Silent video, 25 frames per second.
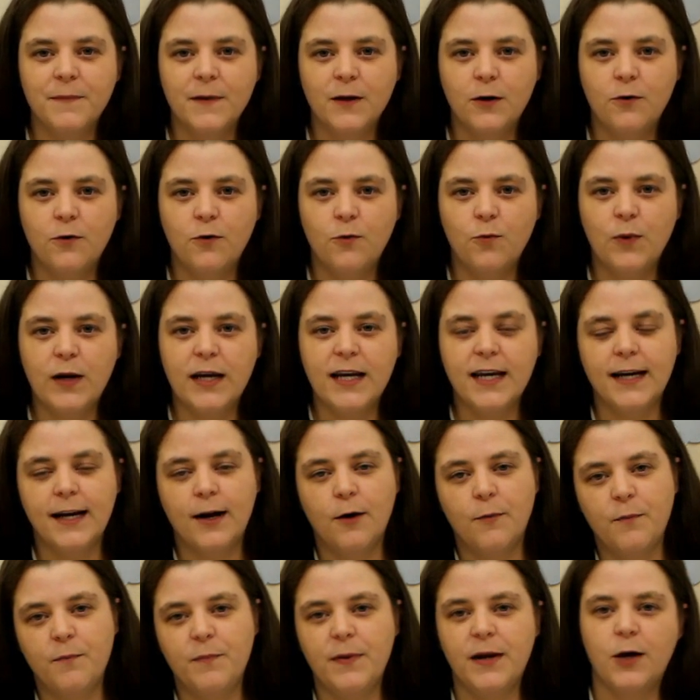or we can
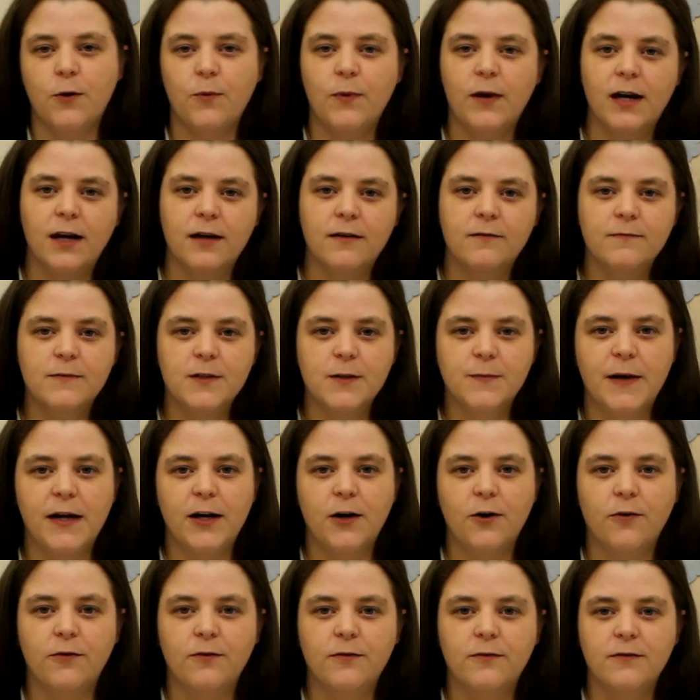help pick a winner
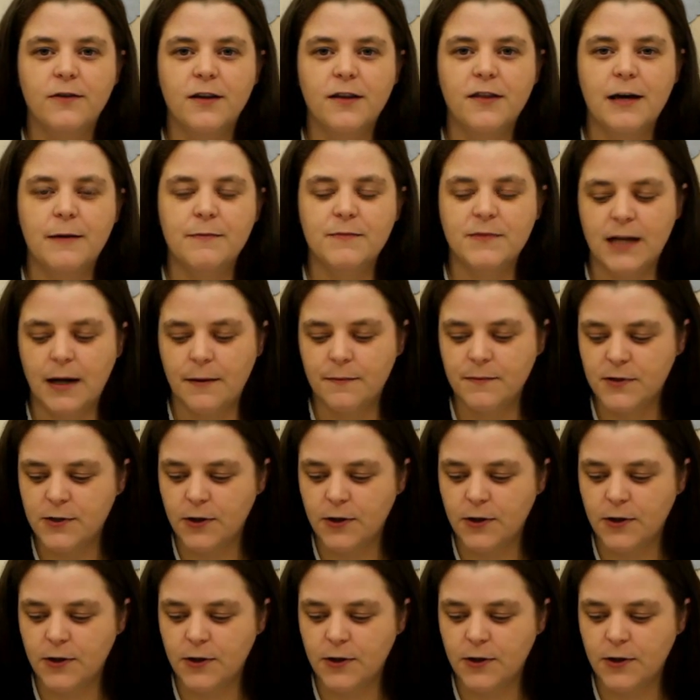depending on the thumbs up.